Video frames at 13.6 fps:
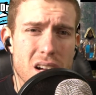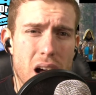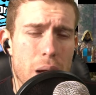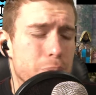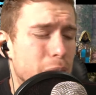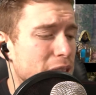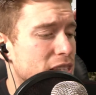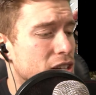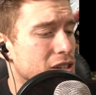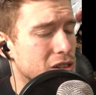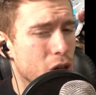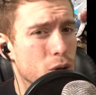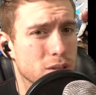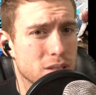the
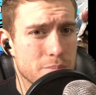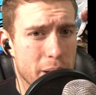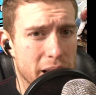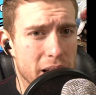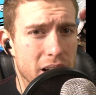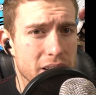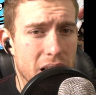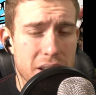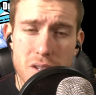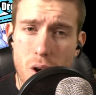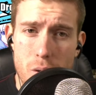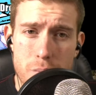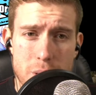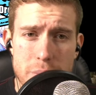closed beta, not
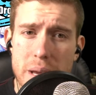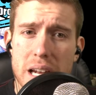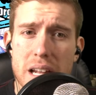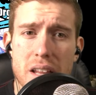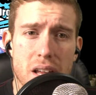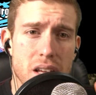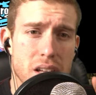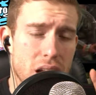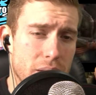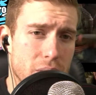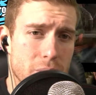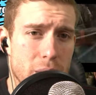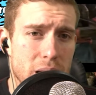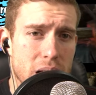the open beta that
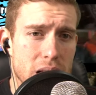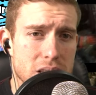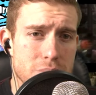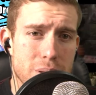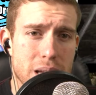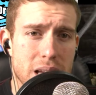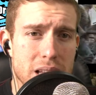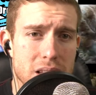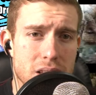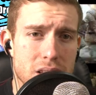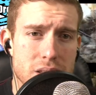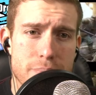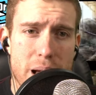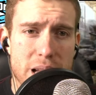everybody got to play
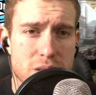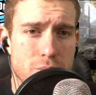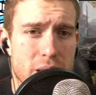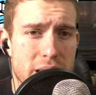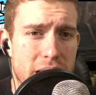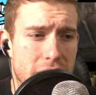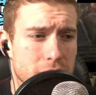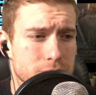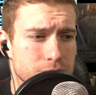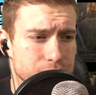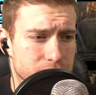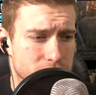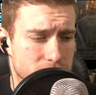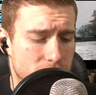this past weekend.
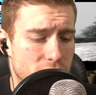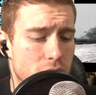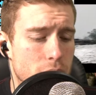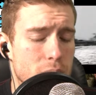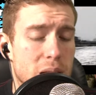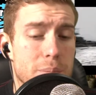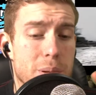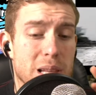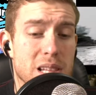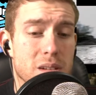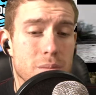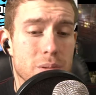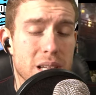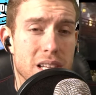But I
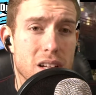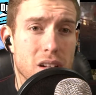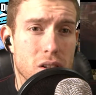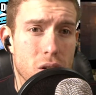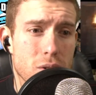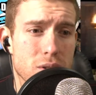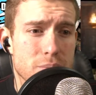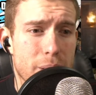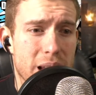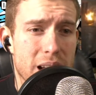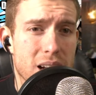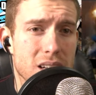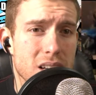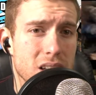played the closed
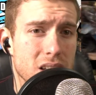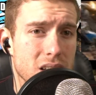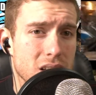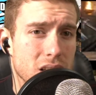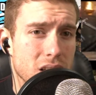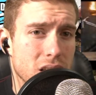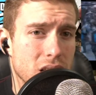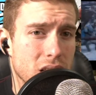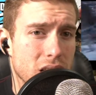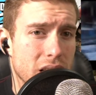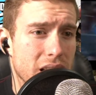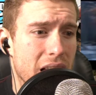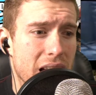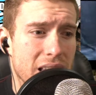beta,
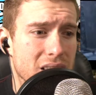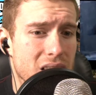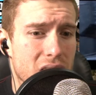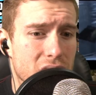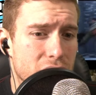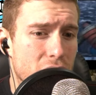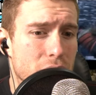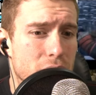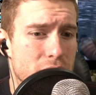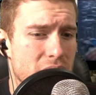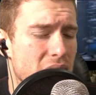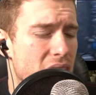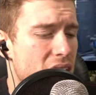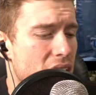and I had a lot of fun with
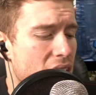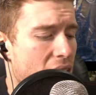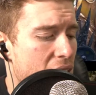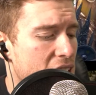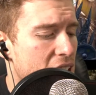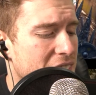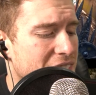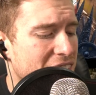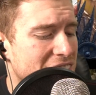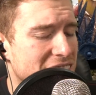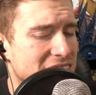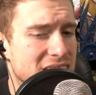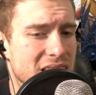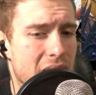it. I
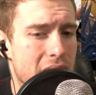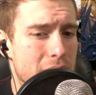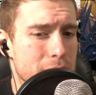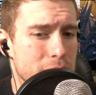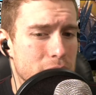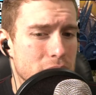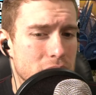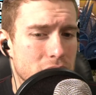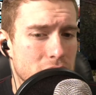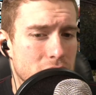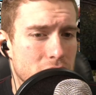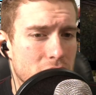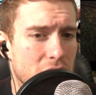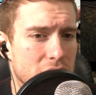think this game,
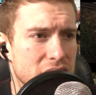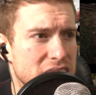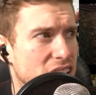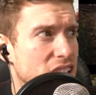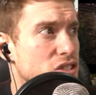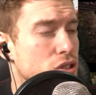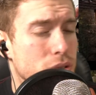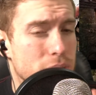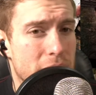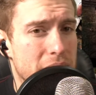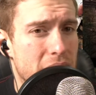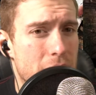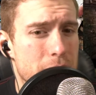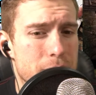it's a
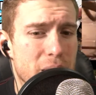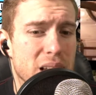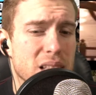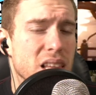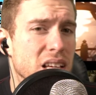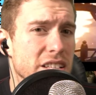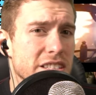great game, but I think